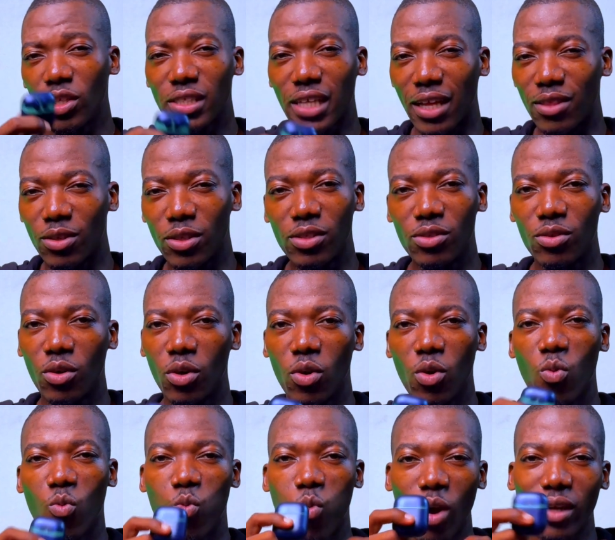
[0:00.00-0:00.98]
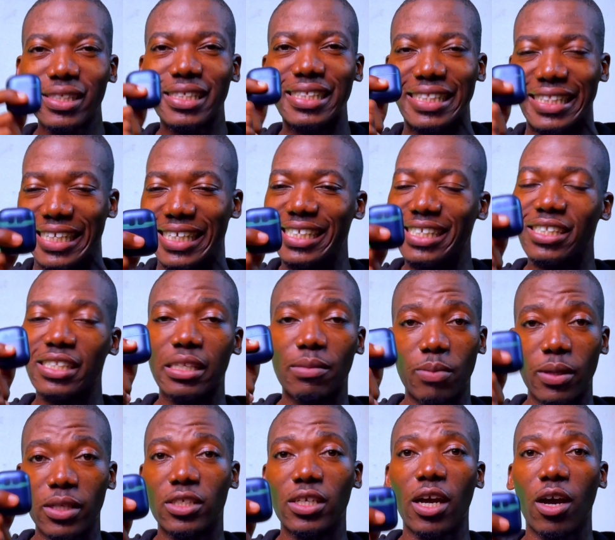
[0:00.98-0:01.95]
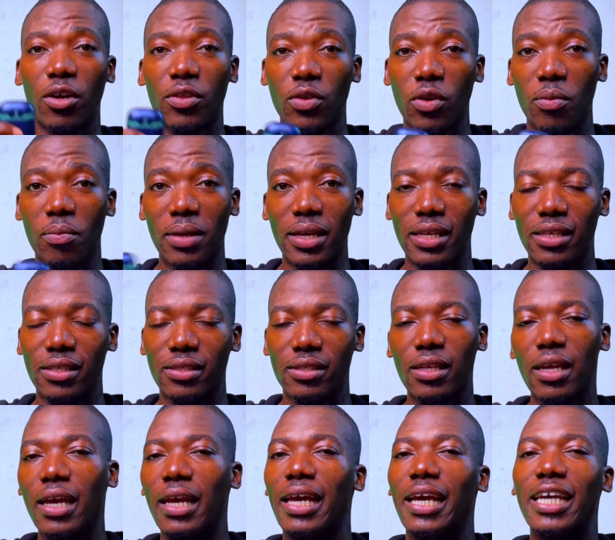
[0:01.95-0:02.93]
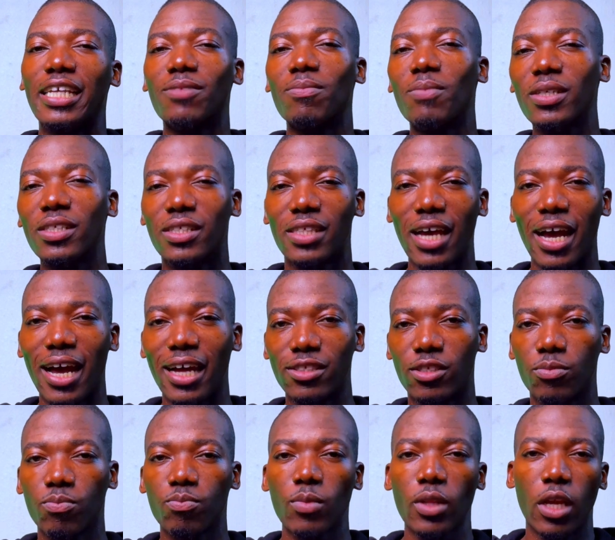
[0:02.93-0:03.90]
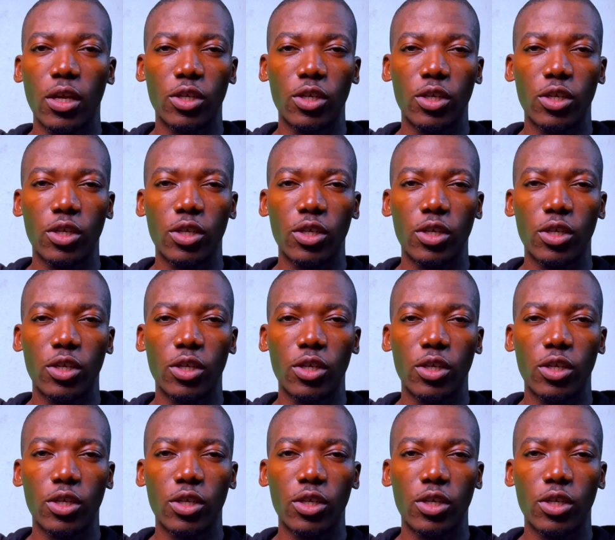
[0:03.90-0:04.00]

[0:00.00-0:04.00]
those that don't know what this spatial audio means, it means that